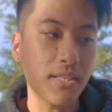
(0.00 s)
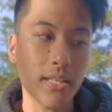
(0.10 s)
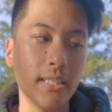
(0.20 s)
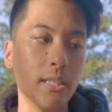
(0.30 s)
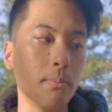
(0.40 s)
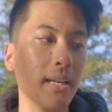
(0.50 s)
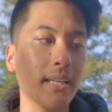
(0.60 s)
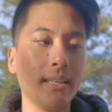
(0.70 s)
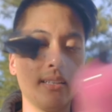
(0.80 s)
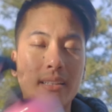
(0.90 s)
To clean your
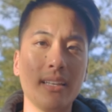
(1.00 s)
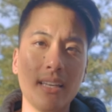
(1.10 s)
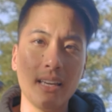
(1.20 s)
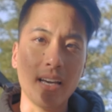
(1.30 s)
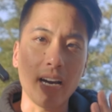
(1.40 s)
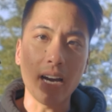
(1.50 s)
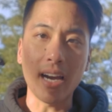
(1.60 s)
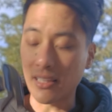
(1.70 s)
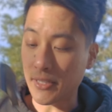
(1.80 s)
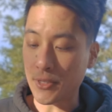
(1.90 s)
bike,
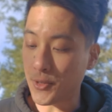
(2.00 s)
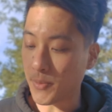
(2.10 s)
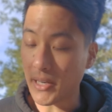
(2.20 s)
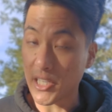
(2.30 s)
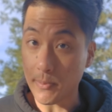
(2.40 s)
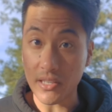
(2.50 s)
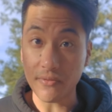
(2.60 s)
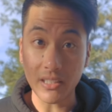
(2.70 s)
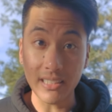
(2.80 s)
I like to use a bike-specific